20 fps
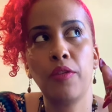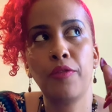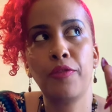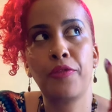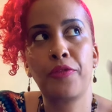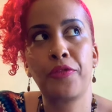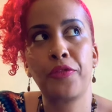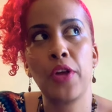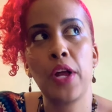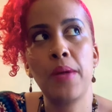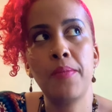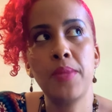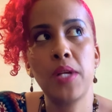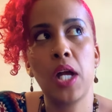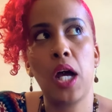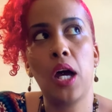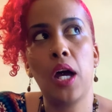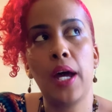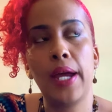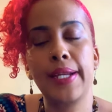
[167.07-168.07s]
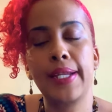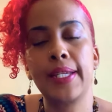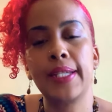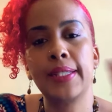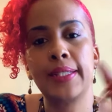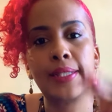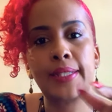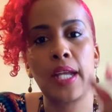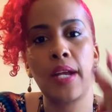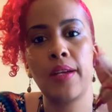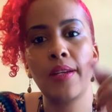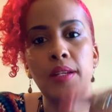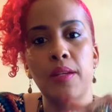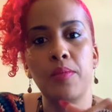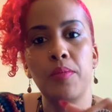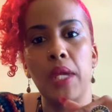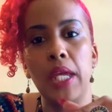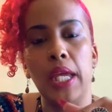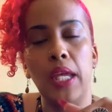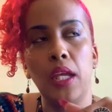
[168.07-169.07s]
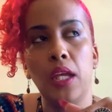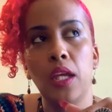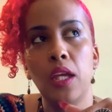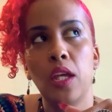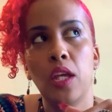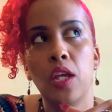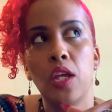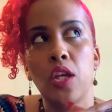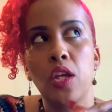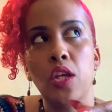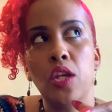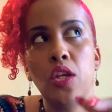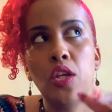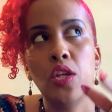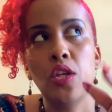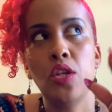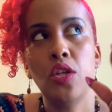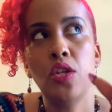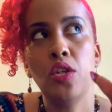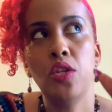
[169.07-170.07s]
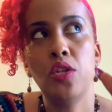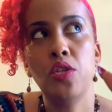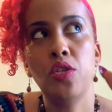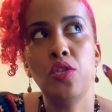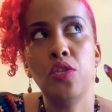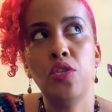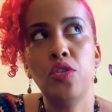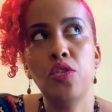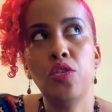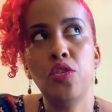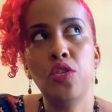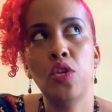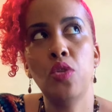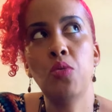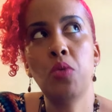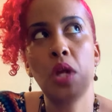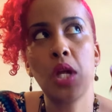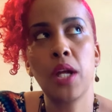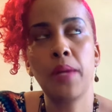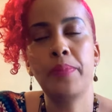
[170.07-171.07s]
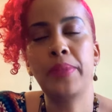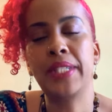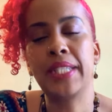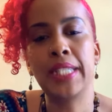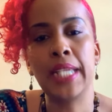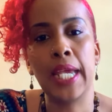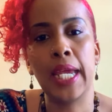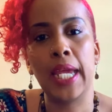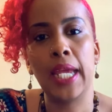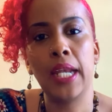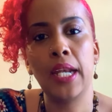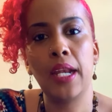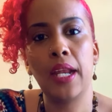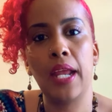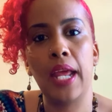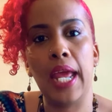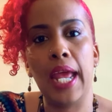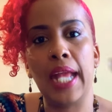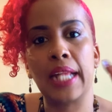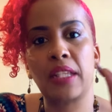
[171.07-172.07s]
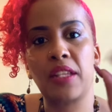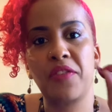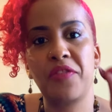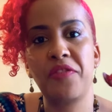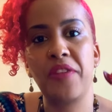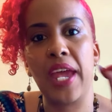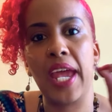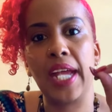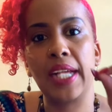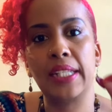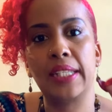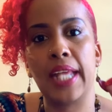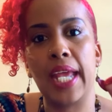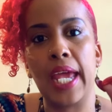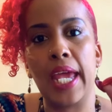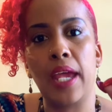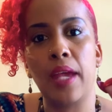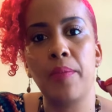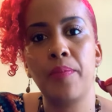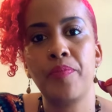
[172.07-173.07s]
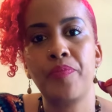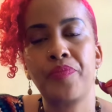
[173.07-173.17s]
from God concerning me? You were upset at the fact that